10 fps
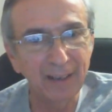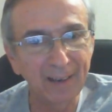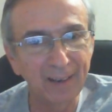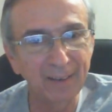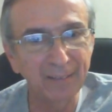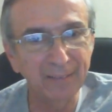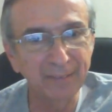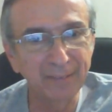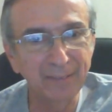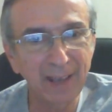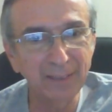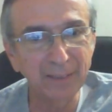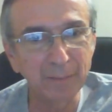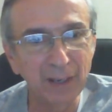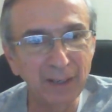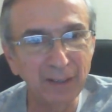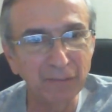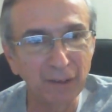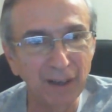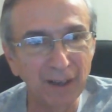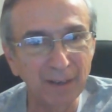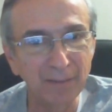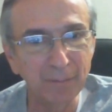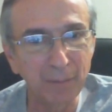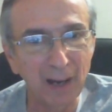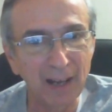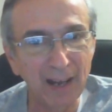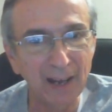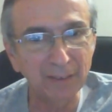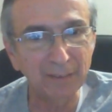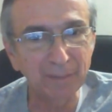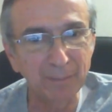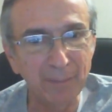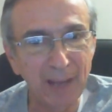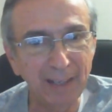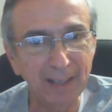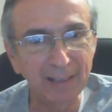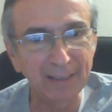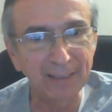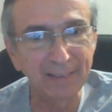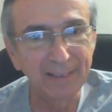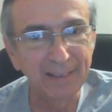of take the money and run, buyout mania.